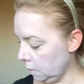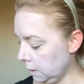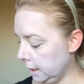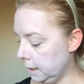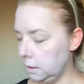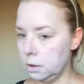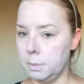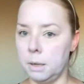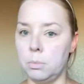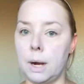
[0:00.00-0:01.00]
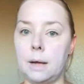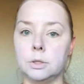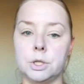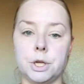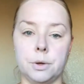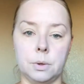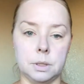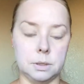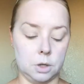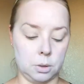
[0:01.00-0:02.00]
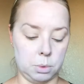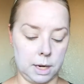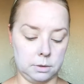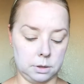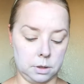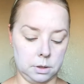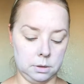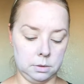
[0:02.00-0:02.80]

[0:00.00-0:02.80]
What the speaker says: Well, I need a little bit in brows too, because her brows are